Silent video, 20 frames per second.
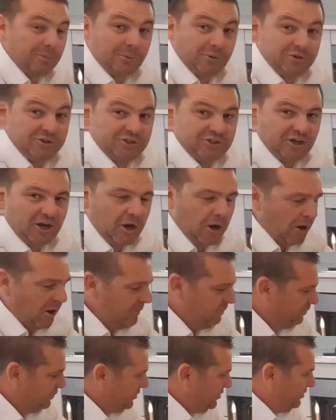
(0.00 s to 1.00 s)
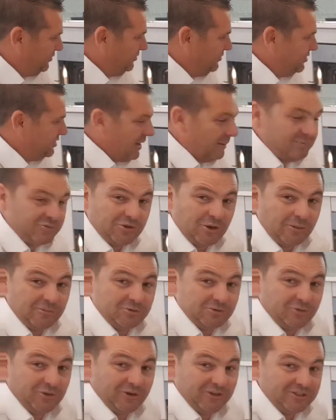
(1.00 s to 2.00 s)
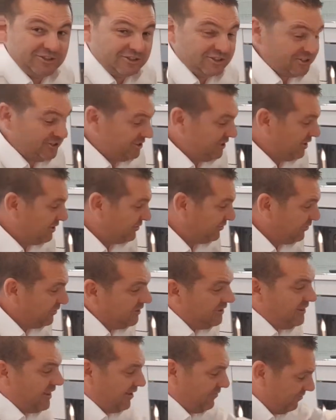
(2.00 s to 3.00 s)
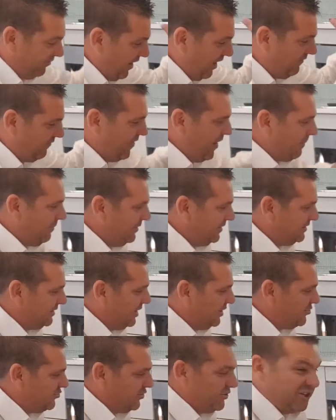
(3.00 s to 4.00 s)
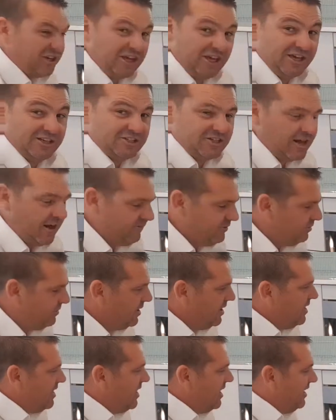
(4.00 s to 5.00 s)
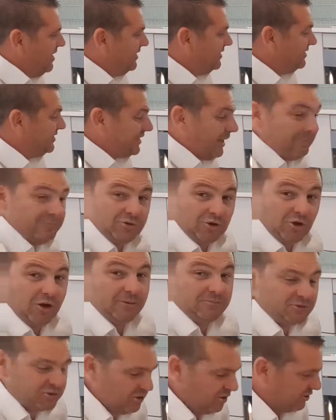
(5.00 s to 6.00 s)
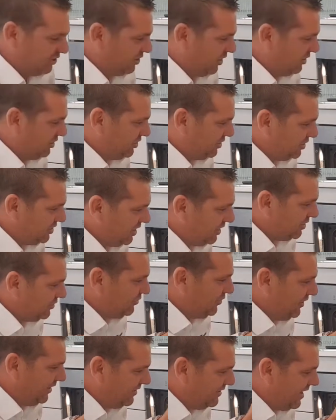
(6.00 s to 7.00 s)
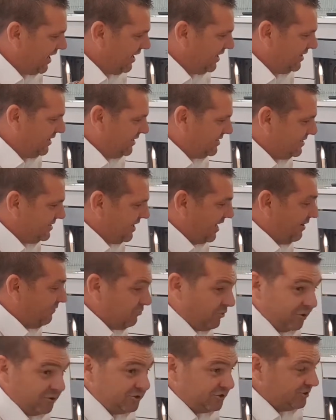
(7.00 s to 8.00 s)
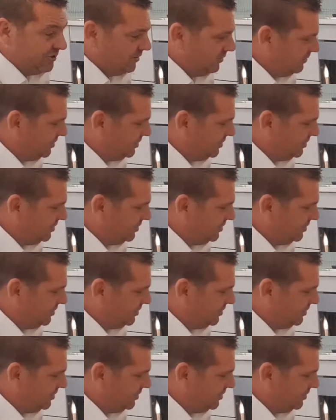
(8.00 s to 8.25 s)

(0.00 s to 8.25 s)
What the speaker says: puds at home. Sometimes really successfully, they fluff up, etc., and the kids love them. Sometimes not so successfully, and Dad gets roasted